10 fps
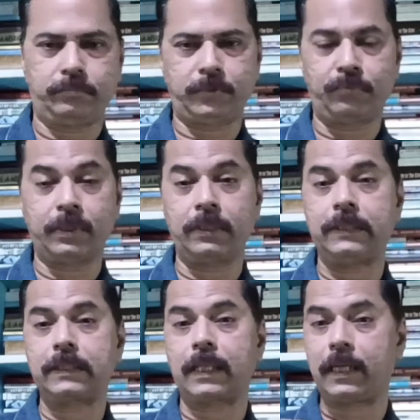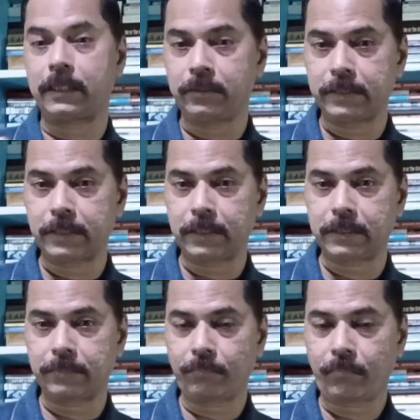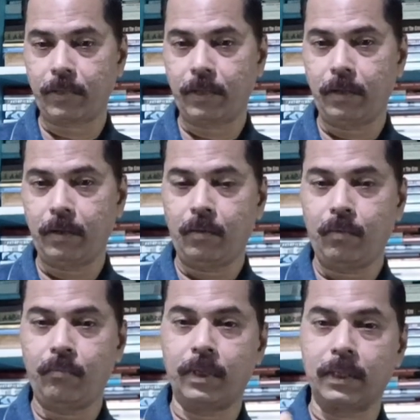What are its characteristics? What